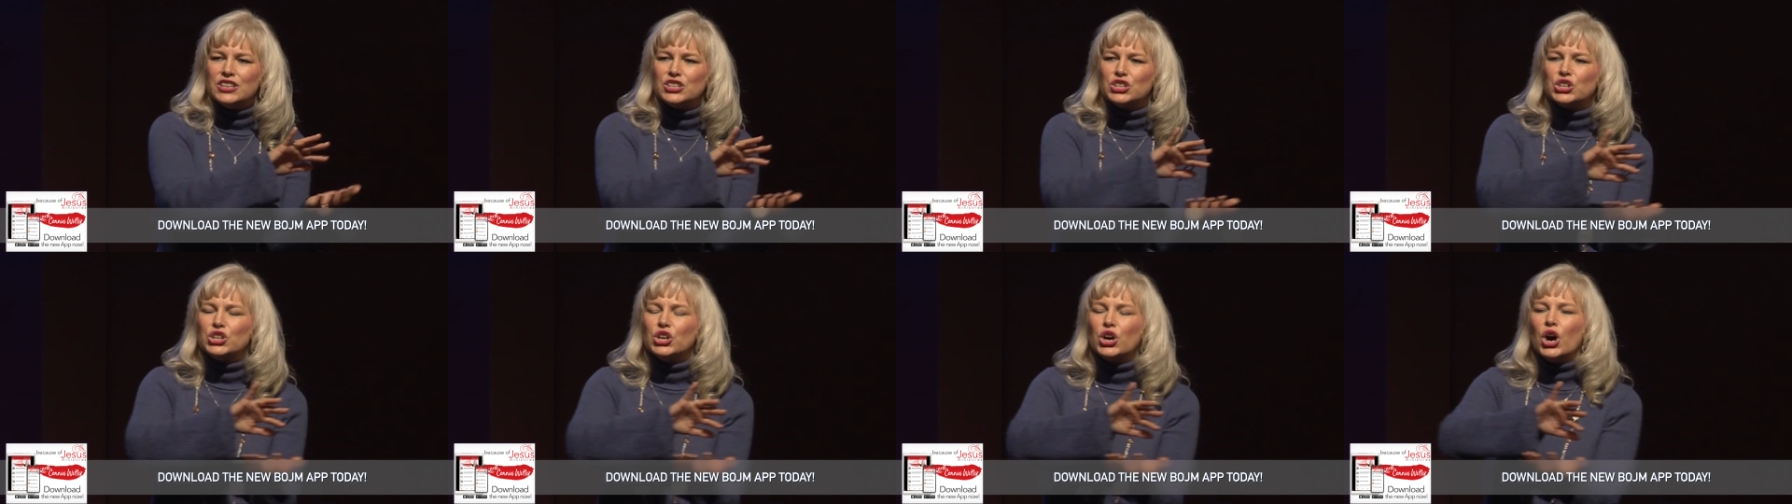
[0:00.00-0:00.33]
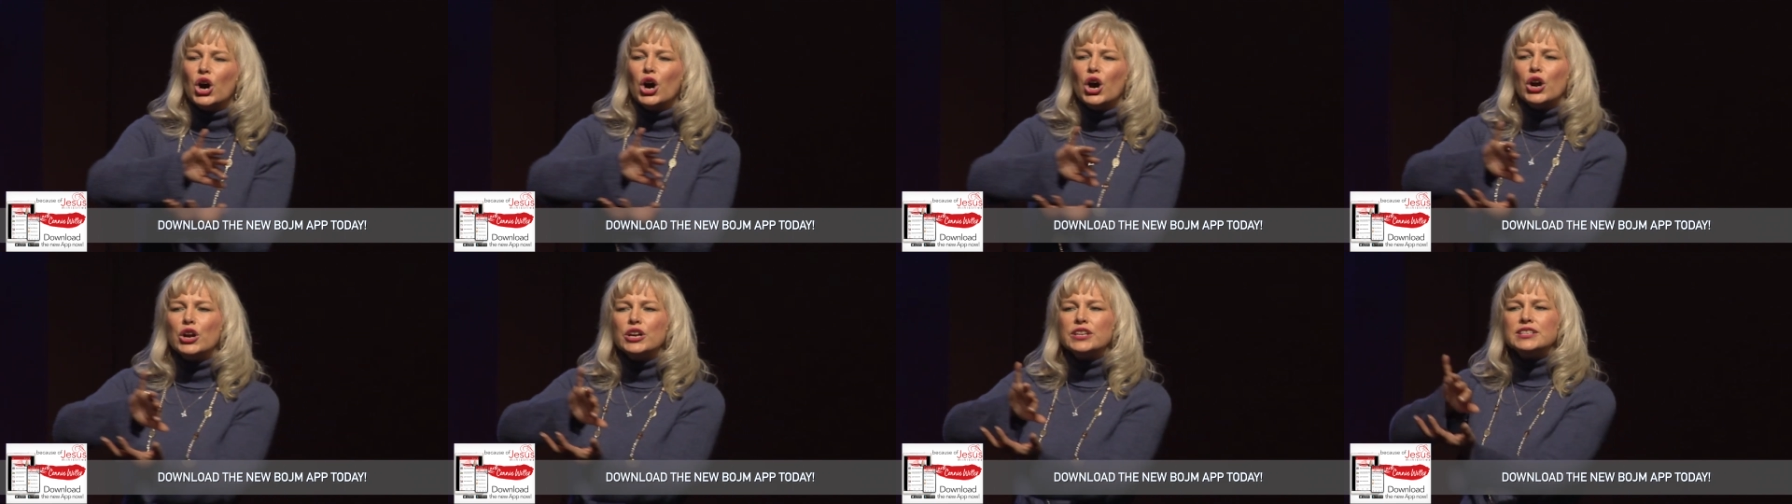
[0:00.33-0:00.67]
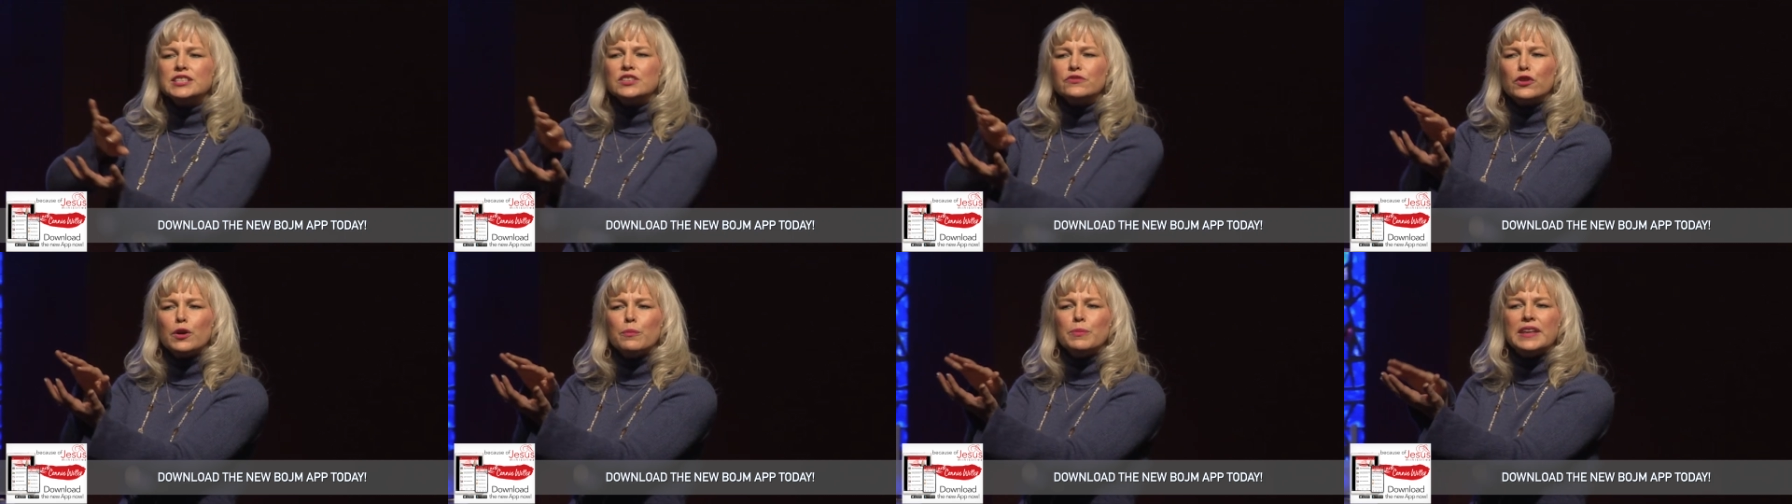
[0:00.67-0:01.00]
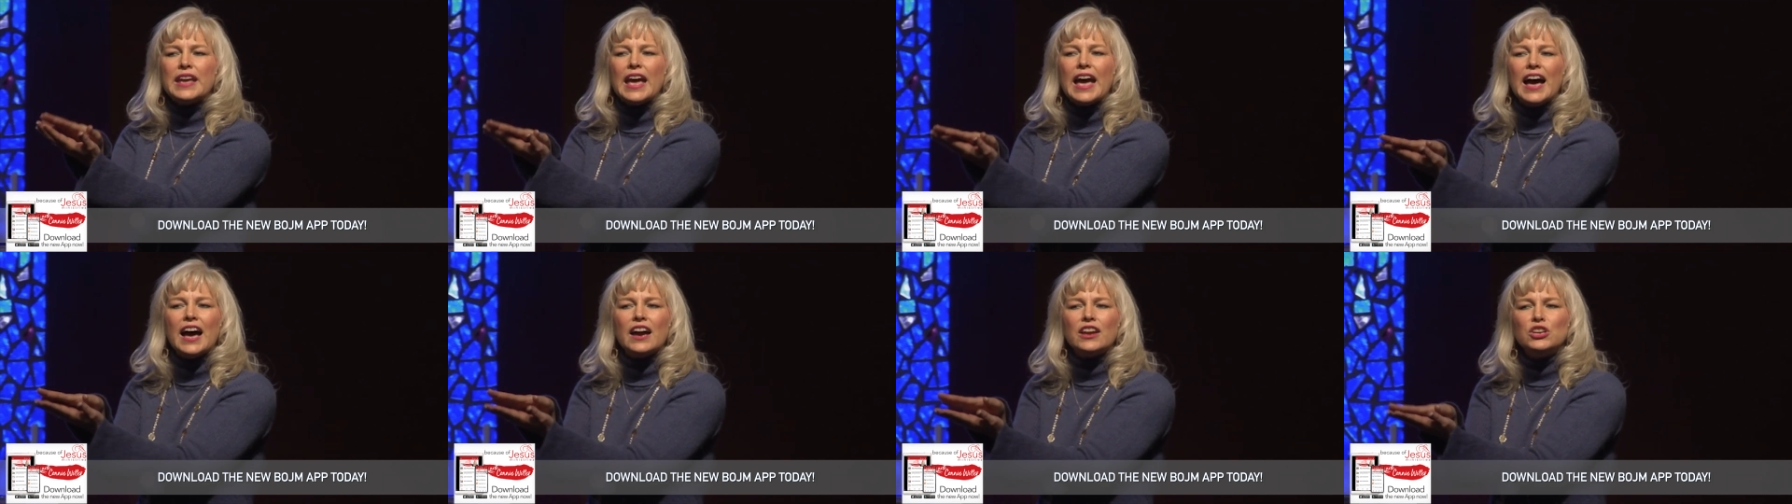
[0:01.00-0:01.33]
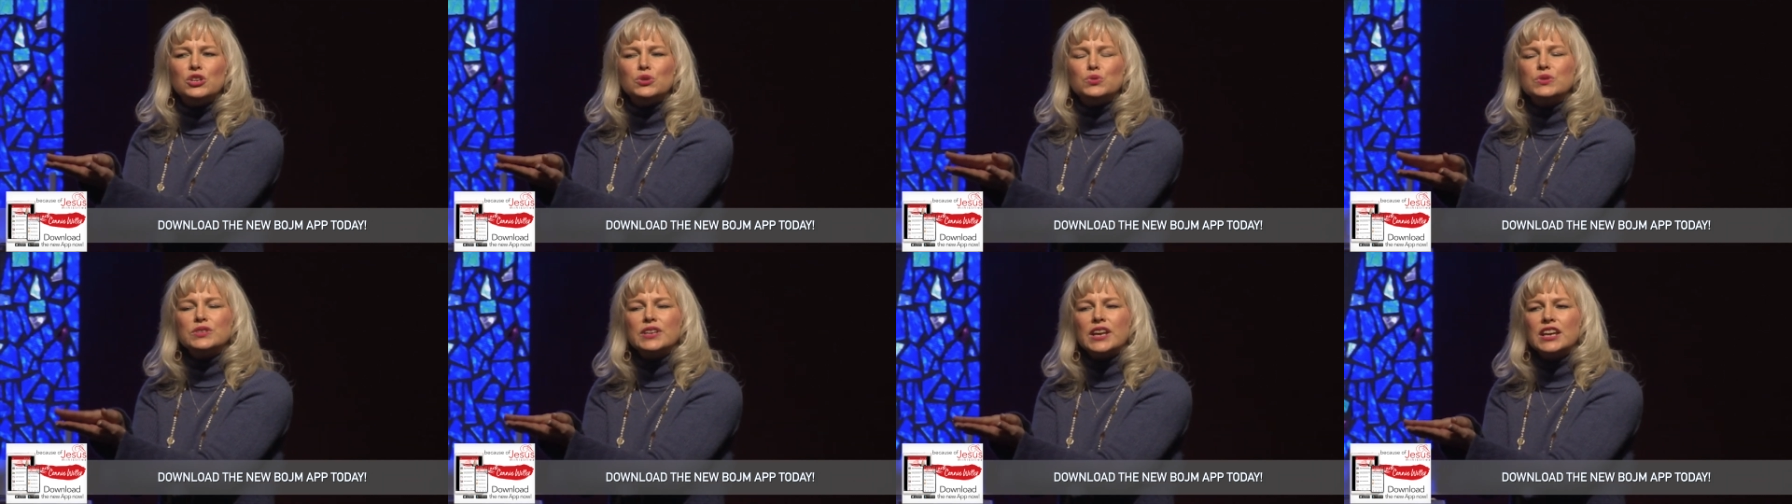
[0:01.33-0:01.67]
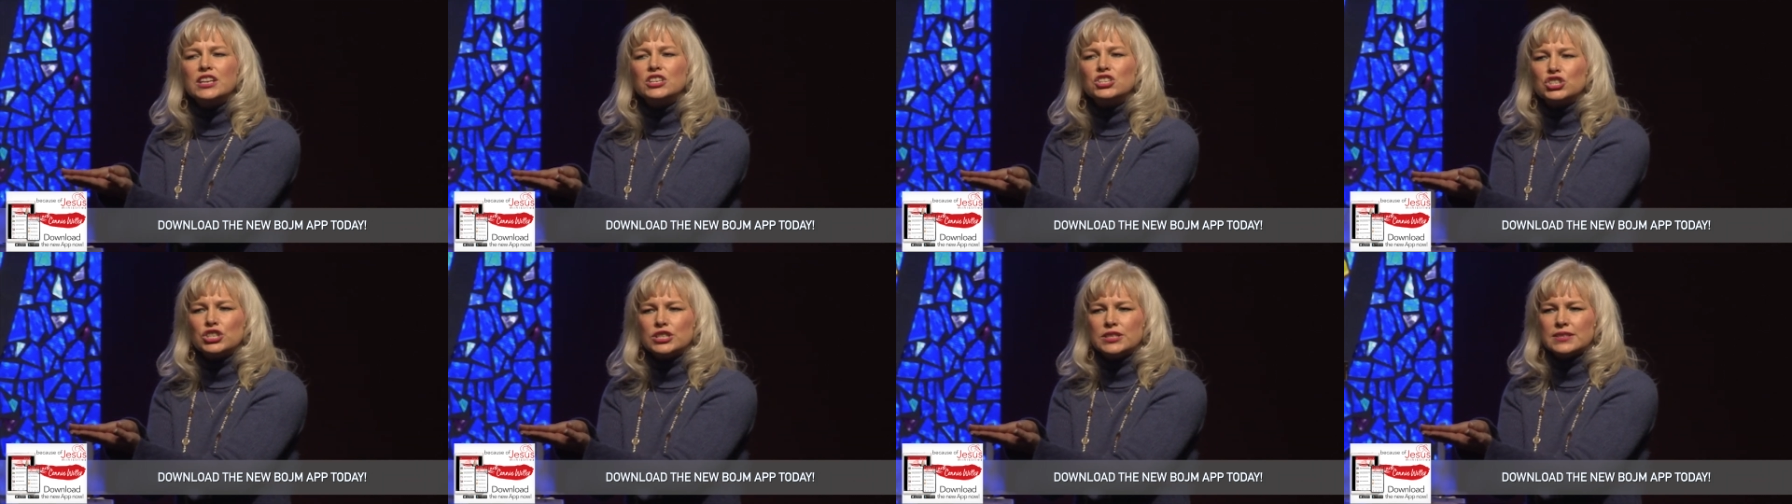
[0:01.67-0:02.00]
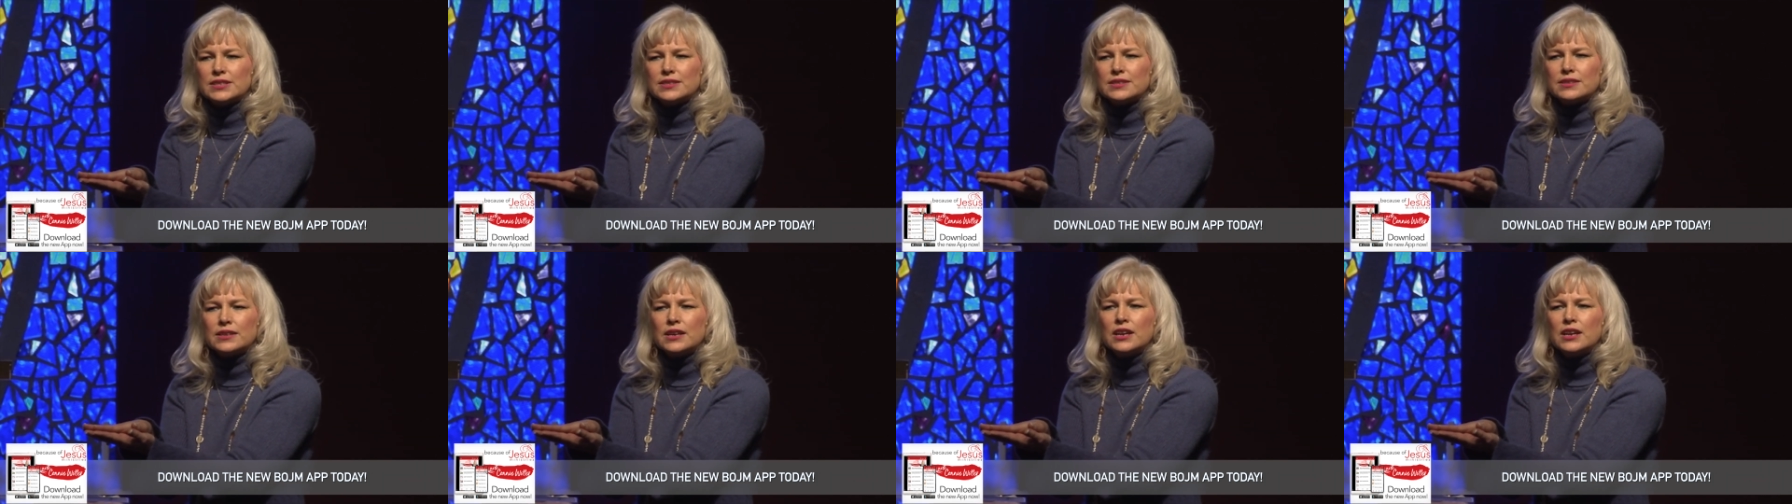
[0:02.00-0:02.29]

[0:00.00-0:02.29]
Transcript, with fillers: to guard us from the accusations